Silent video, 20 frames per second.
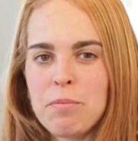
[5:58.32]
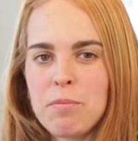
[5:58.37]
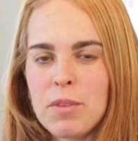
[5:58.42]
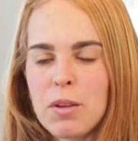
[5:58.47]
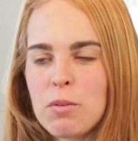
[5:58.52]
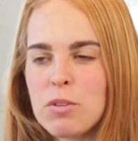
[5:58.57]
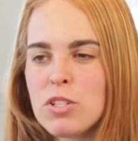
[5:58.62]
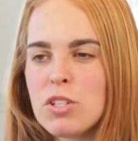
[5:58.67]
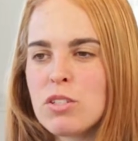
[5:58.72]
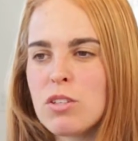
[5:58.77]

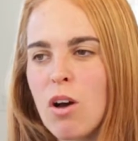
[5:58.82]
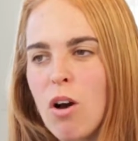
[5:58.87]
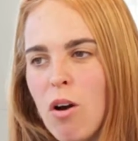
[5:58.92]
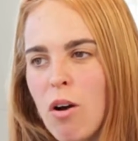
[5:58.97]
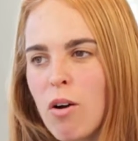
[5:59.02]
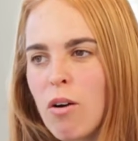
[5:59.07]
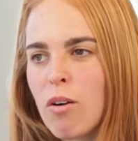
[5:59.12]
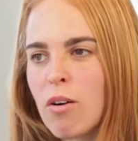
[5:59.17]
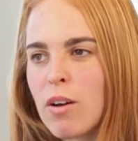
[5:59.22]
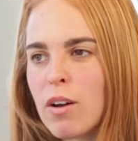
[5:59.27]
which is,
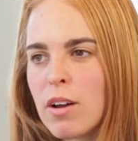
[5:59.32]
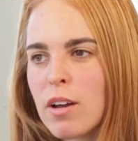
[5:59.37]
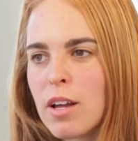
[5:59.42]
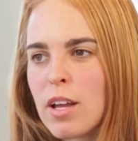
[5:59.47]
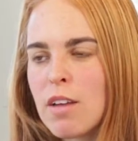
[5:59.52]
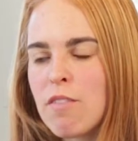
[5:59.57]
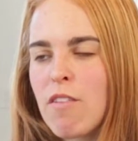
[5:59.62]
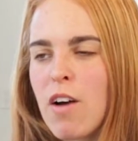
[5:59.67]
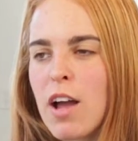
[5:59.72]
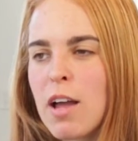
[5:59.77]
oh,
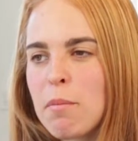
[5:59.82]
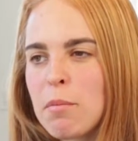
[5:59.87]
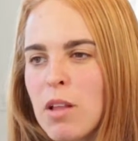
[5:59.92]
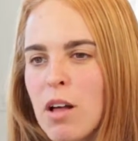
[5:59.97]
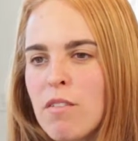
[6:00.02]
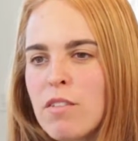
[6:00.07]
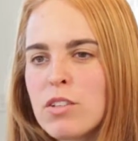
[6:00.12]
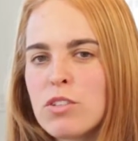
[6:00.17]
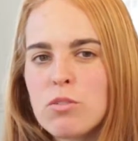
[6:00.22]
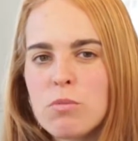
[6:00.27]
if I am
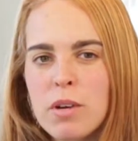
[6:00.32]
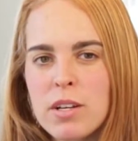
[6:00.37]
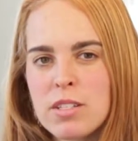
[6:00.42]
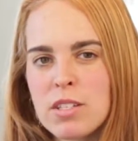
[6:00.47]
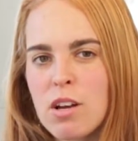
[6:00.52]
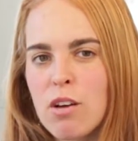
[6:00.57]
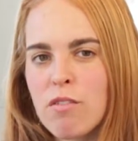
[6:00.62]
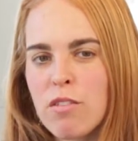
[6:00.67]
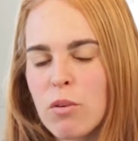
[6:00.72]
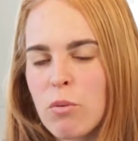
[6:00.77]
loving to
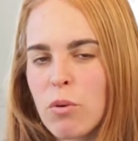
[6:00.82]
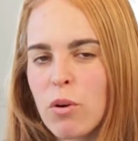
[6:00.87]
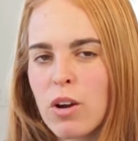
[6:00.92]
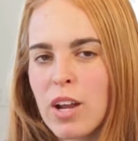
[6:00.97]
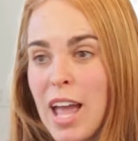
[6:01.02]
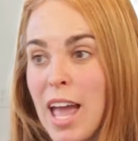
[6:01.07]
myself at work